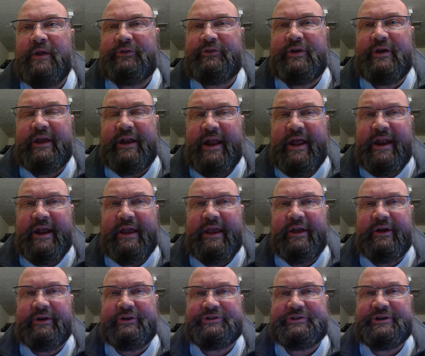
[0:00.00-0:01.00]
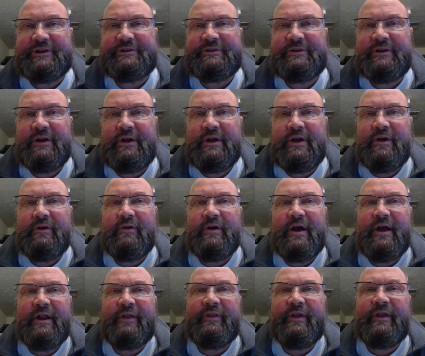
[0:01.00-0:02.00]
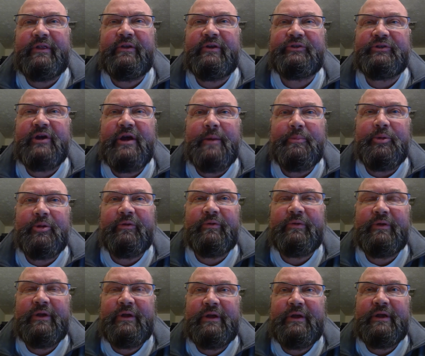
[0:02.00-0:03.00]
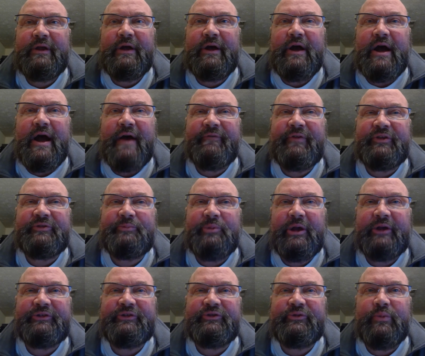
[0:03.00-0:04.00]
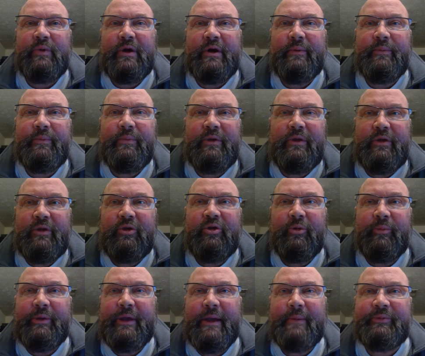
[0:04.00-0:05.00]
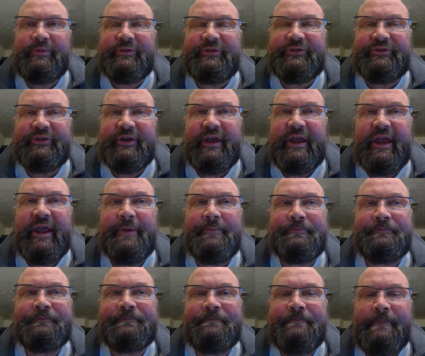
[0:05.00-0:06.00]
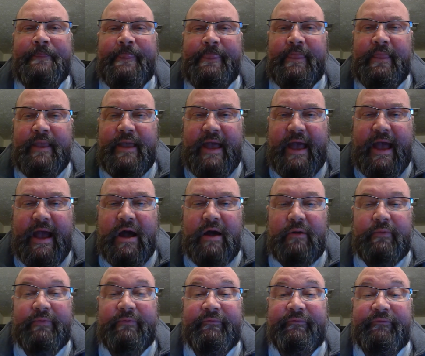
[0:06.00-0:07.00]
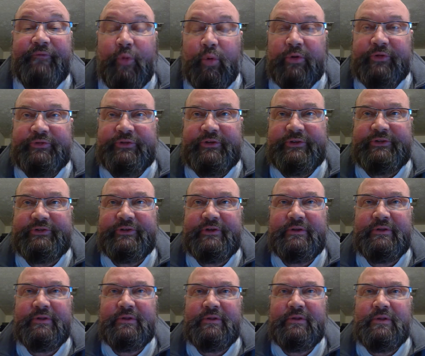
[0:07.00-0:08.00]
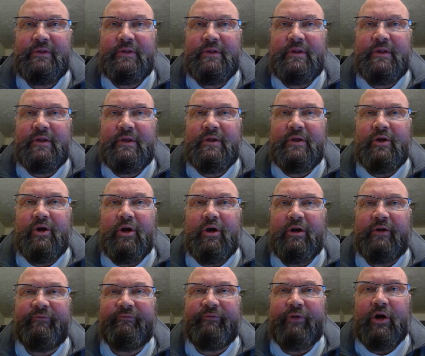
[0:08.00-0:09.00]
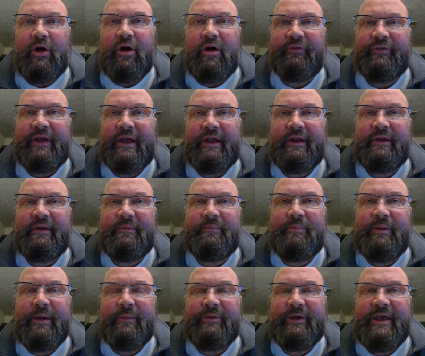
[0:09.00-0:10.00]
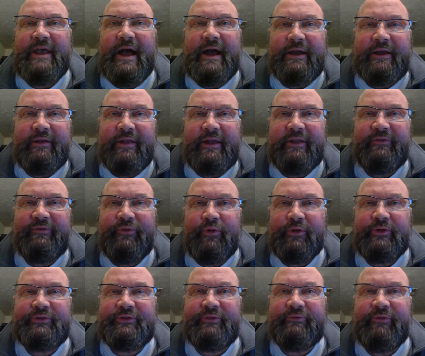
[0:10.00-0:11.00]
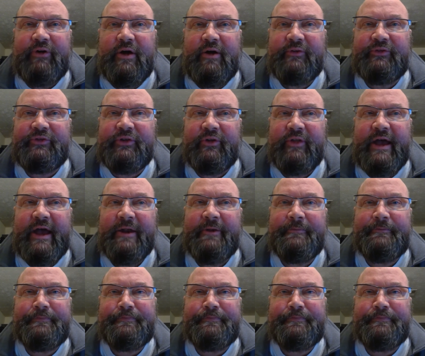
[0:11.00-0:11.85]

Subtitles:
to kinetic energy, right? And then there's a couple of obvious places where you'll be able to see how forces are involved and be able to calculate the forces involved so that